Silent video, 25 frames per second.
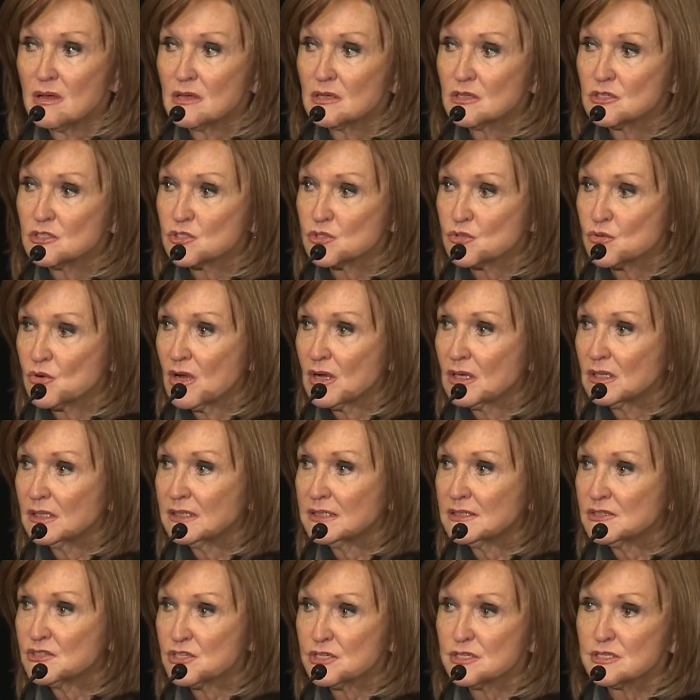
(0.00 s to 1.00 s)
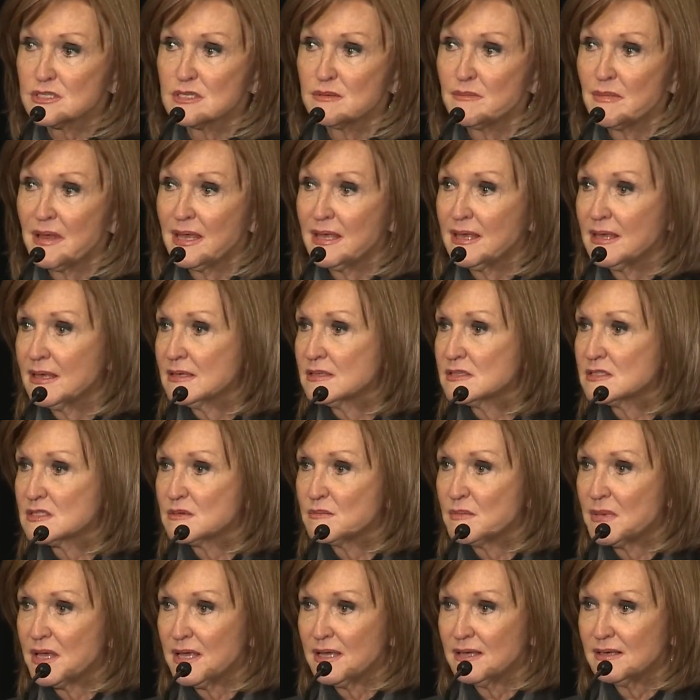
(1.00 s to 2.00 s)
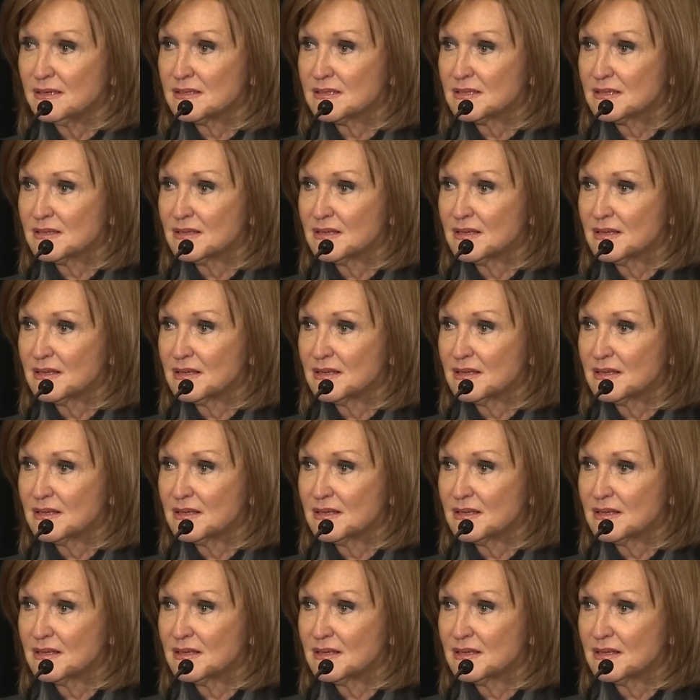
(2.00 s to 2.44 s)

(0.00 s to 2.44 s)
struggling just to make ends meet.